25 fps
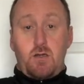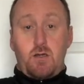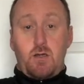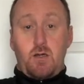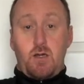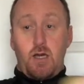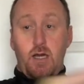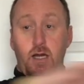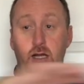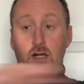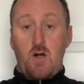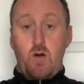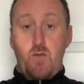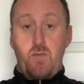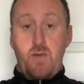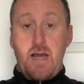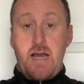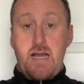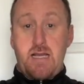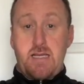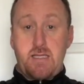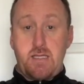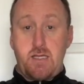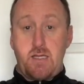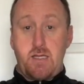and go
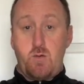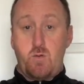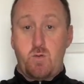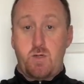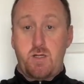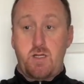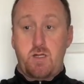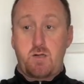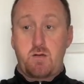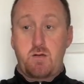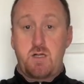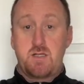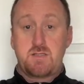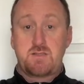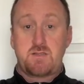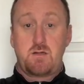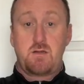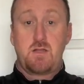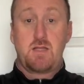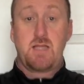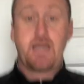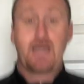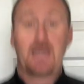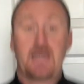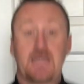back. And we're gonna cross our
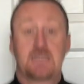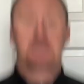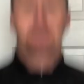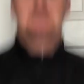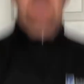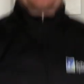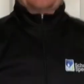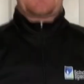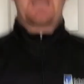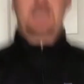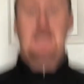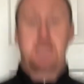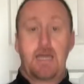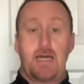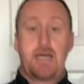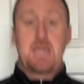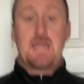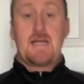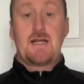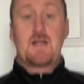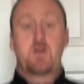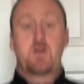legs and go